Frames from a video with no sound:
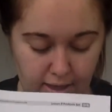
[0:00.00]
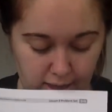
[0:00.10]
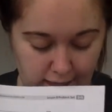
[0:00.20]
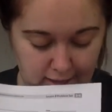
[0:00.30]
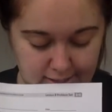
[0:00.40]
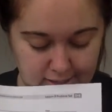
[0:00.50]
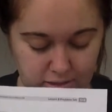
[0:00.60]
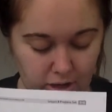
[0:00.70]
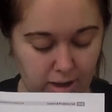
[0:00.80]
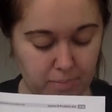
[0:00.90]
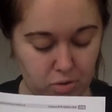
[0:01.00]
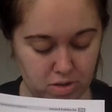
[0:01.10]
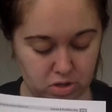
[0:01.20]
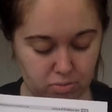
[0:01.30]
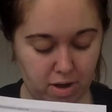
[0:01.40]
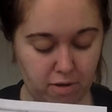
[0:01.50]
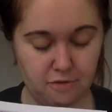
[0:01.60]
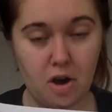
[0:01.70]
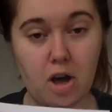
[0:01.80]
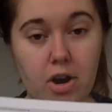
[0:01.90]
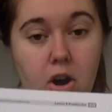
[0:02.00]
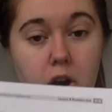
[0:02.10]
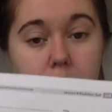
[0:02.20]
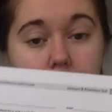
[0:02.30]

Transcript: x is not more than 12 on our